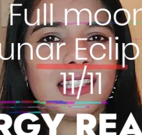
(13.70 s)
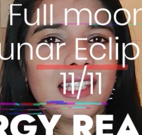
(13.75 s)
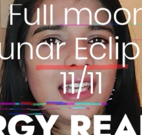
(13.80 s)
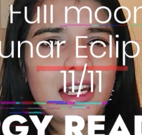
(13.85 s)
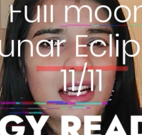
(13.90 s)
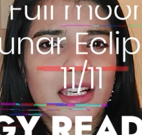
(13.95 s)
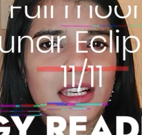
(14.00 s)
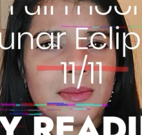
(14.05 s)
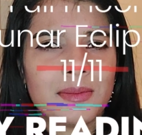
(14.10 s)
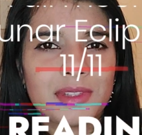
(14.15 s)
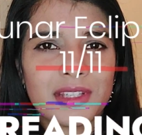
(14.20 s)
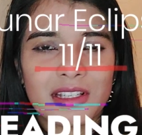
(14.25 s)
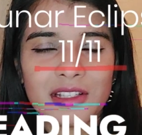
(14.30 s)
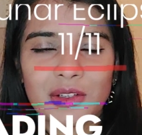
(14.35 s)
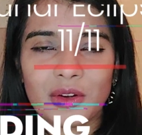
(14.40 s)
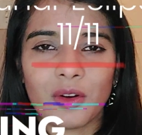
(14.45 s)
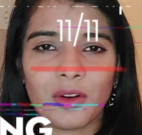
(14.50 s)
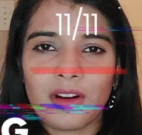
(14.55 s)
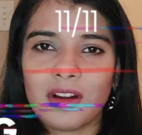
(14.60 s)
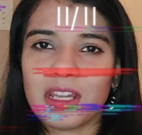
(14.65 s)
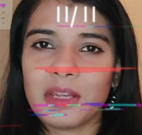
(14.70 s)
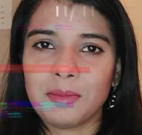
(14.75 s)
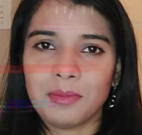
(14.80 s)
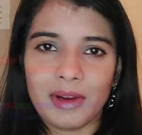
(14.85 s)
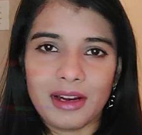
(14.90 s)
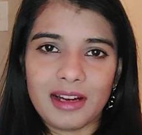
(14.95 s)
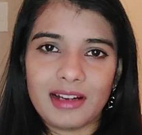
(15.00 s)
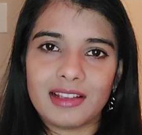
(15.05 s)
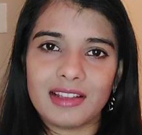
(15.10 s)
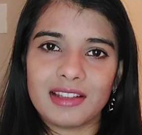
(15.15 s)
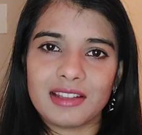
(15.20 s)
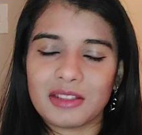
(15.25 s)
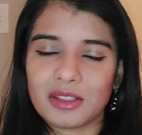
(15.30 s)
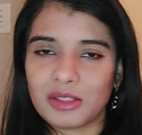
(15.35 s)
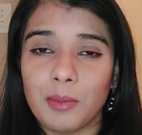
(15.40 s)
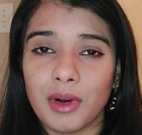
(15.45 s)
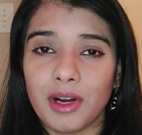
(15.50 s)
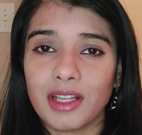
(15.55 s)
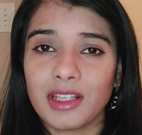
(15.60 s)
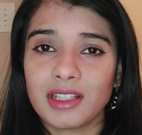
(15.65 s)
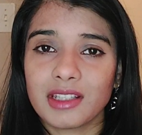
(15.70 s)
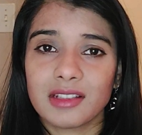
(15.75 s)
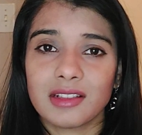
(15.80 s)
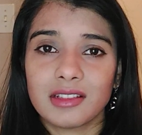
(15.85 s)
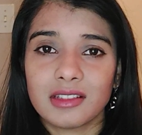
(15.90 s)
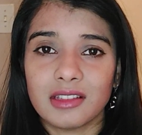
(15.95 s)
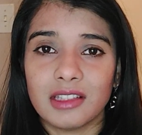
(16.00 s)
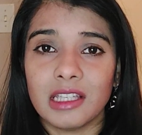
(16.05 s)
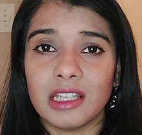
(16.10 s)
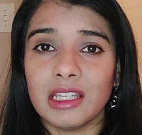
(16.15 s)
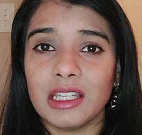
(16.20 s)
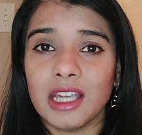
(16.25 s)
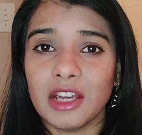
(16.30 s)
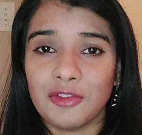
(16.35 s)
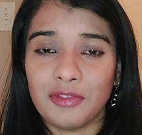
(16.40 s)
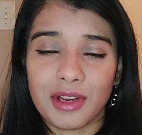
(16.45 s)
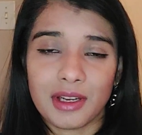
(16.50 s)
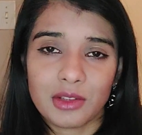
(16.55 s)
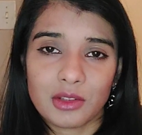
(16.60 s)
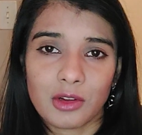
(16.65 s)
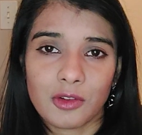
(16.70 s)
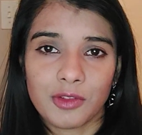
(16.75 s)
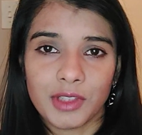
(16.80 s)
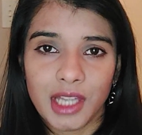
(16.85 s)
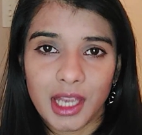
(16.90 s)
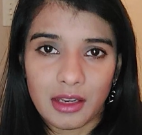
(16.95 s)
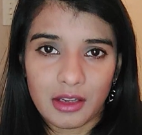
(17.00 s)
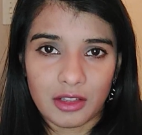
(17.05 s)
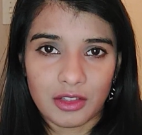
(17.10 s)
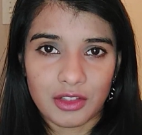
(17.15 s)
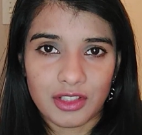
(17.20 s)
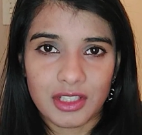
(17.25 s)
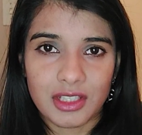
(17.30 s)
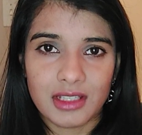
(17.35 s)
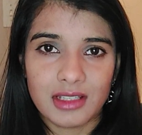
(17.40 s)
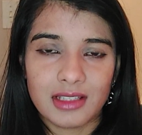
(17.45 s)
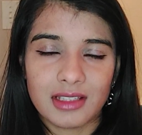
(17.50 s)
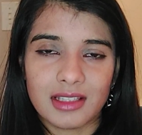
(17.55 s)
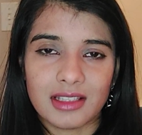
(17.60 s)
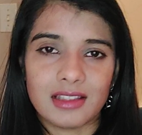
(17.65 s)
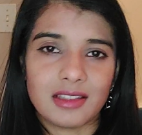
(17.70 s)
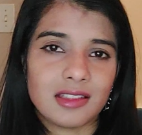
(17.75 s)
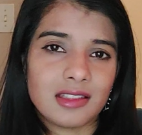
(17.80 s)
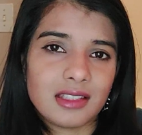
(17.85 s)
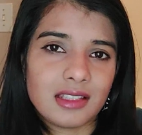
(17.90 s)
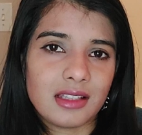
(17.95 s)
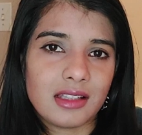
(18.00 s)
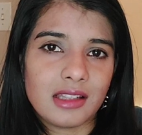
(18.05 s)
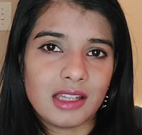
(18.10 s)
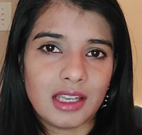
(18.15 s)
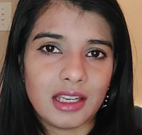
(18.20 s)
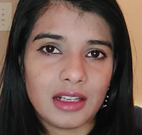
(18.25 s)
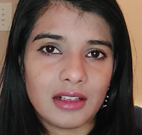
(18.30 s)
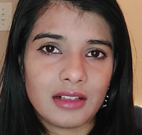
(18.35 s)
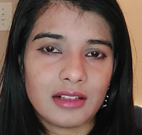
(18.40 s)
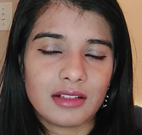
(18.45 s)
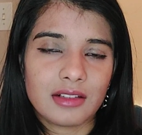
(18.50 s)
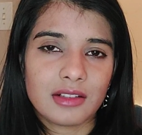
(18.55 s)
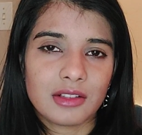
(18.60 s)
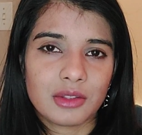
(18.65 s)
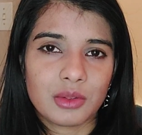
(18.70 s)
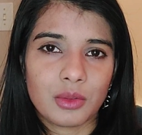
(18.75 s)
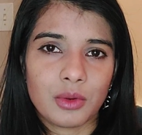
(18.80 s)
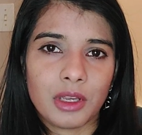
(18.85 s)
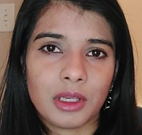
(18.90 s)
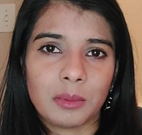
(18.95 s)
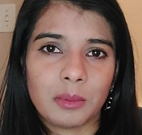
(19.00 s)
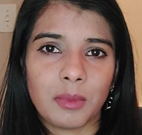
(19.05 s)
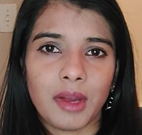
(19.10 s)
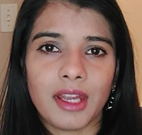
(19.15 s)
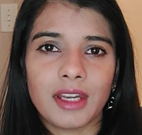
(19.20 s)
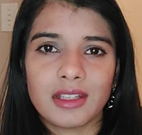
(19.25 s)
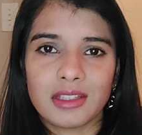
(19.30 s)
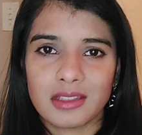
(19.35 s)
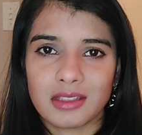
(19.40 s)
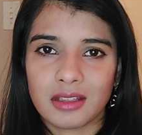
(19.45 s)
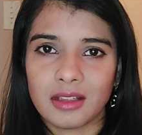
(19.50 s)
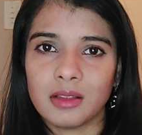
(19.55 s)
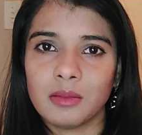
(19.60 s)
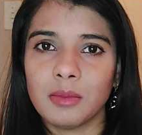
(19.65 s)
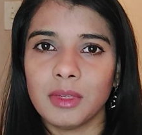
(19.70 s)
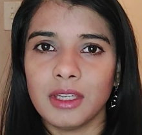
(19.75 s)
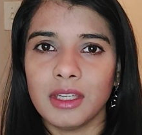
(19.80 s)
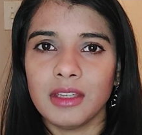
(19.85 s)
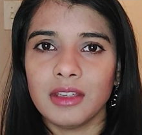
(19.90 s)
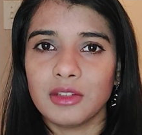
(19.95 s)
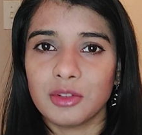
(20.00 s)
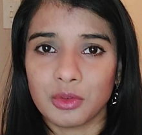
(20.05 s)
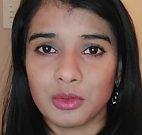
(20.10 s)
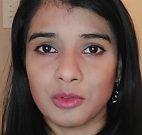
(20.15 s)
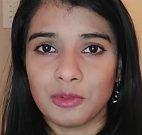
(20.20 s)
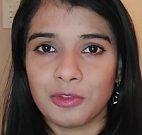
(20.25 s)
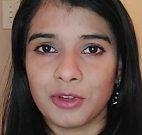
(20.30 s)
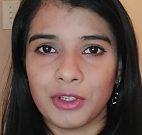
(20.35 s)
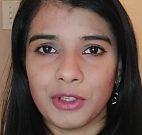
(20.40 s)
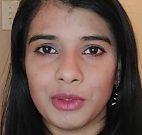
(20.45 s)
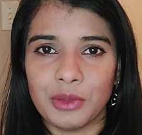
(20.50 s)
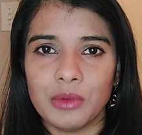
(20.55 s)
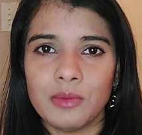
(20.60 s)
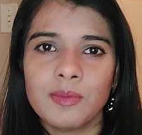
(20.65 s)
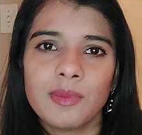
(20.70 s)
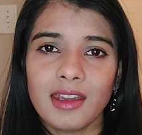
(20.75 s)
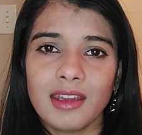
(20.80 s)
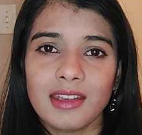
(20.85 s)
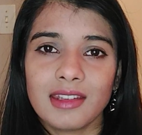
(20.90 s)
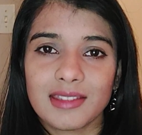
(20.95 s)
The eclipse has already passed, but the effect of the energies is still there, so it might still be true for you.